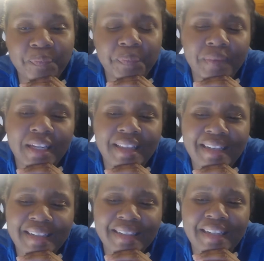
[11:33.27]
I think
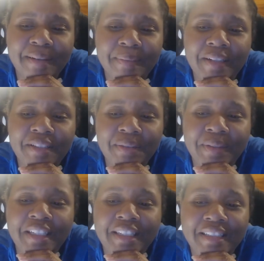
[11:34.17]
next time I do
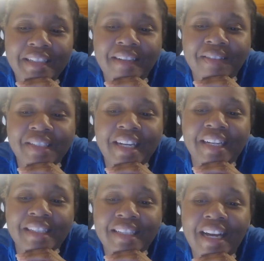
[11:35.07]
one of these channel
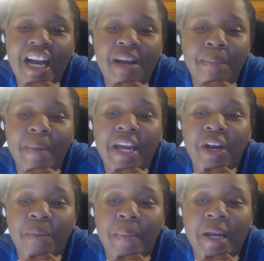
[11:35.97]
chats, I
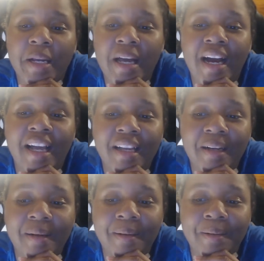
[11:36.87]
may or may not
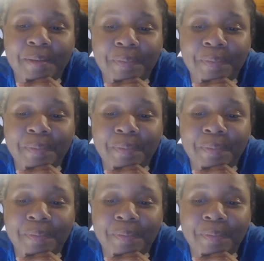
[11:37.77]
um,